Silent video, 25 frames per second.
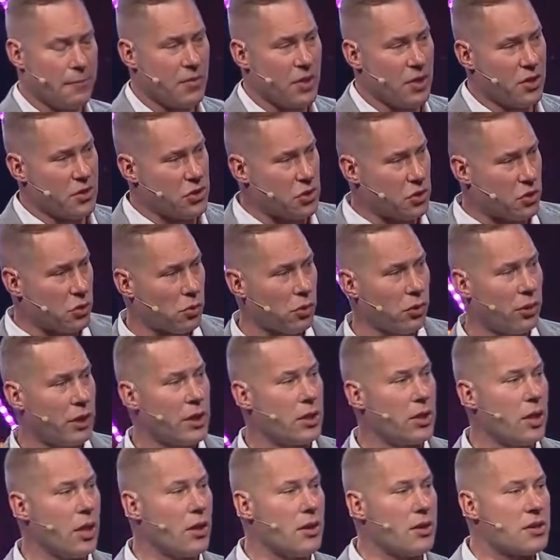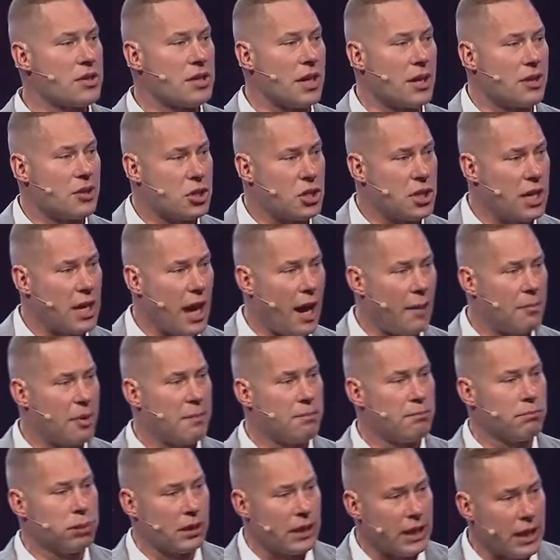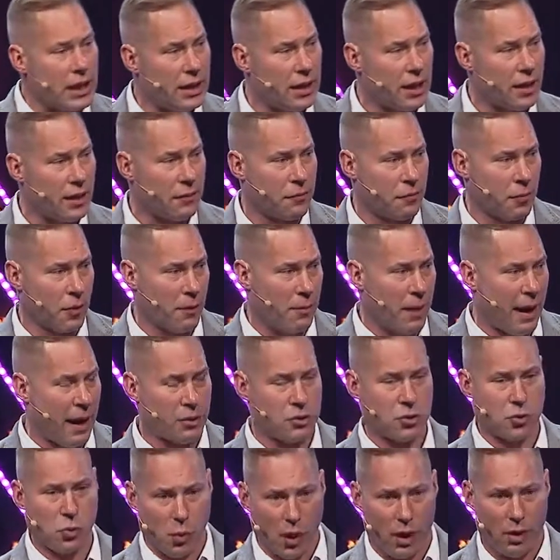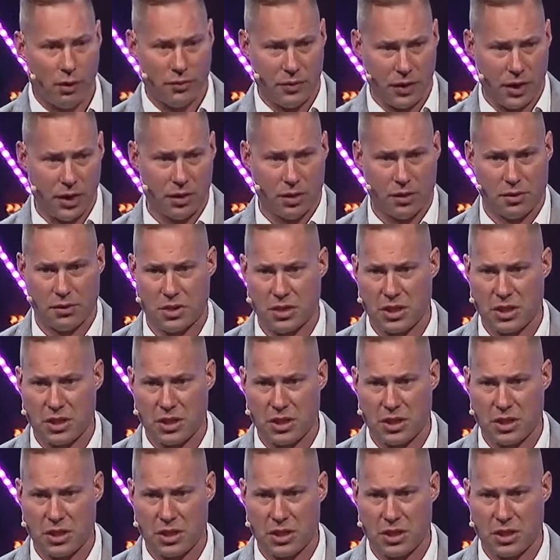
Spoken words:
The story goes that she had been bleeding for about 12 years.